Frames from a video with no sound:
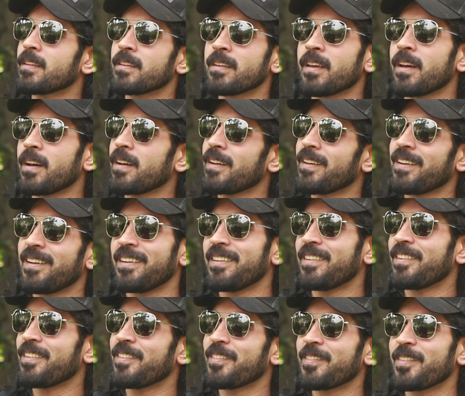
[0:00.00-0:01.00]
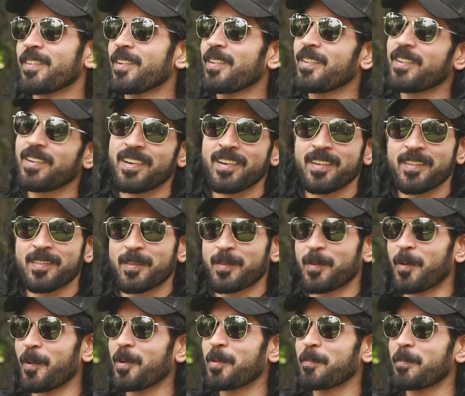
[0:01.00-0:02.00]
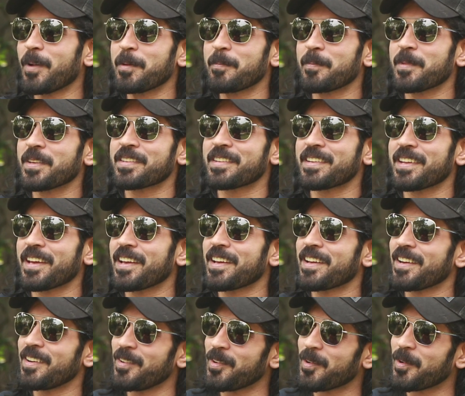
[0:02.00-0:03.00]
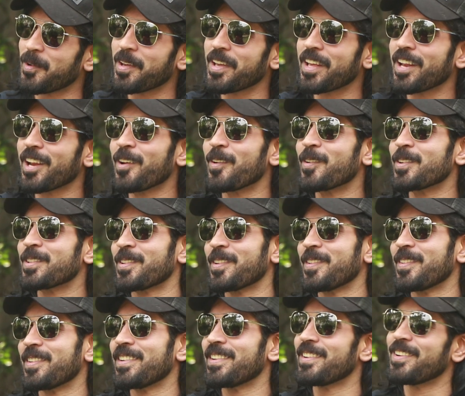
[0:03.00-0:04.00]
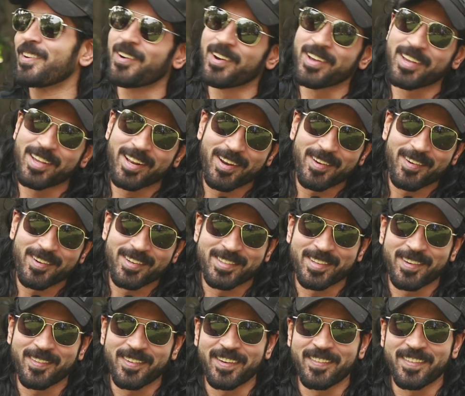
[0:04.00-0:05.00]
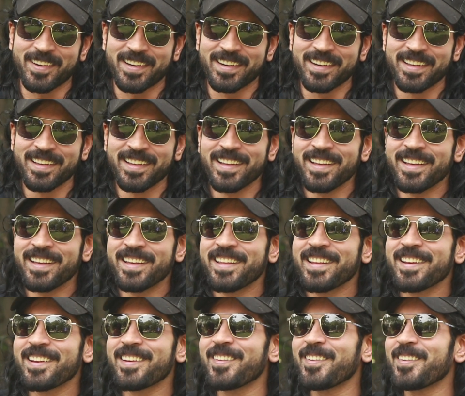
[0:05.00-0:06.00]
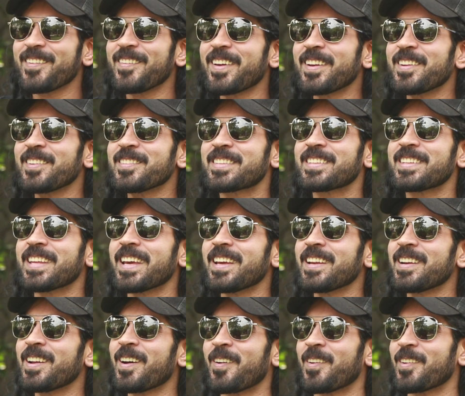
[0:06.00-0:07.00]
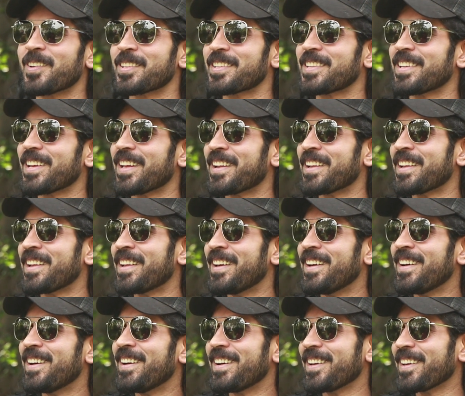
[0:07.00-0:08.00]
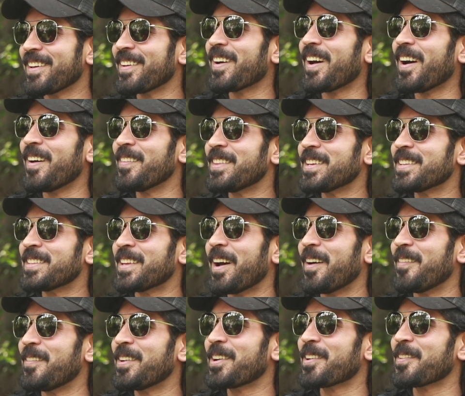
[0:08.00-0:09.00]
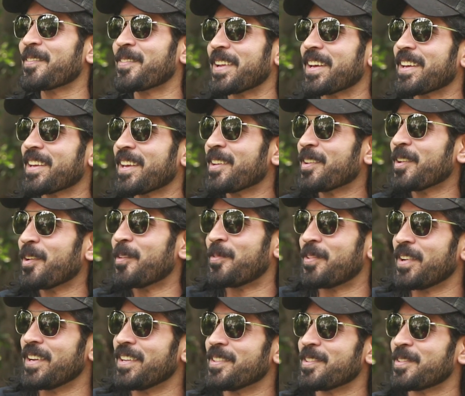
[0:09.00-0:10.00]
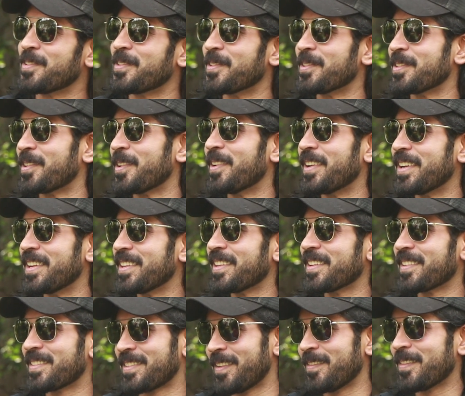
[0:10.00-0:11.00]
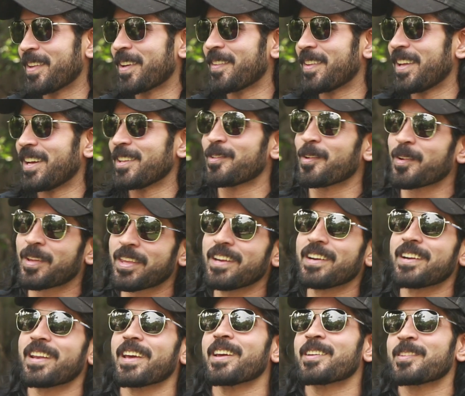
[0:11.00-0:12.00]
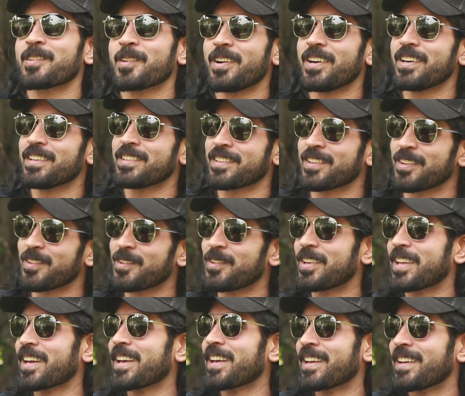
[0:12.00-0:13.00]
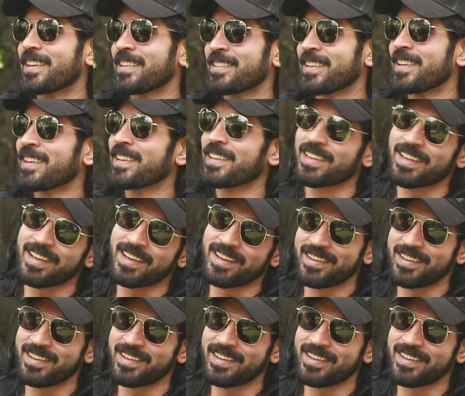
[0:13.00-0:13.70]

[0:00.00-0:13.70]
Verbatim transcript: Yeah, yeah. You've yeah. done uh, it. not by mistake, knowingly, also. Knowingly and also. is that? No, when you stay in a hostel, you have this habit of taking your friend's shoes or anything, something okay. like that. So he takes yours, you take you his. Take, and yeah.